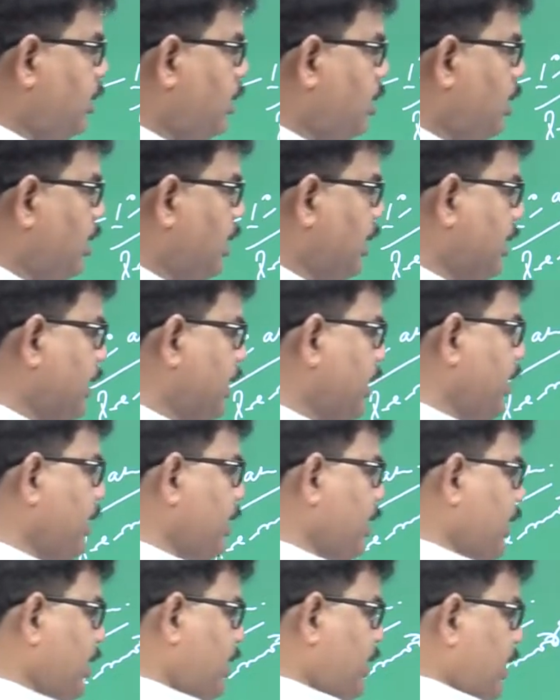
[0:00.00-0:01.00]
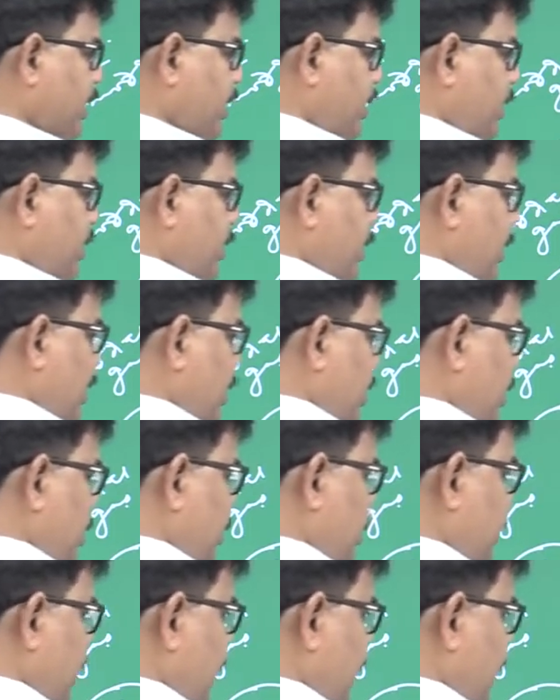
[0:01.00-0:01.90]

again attained another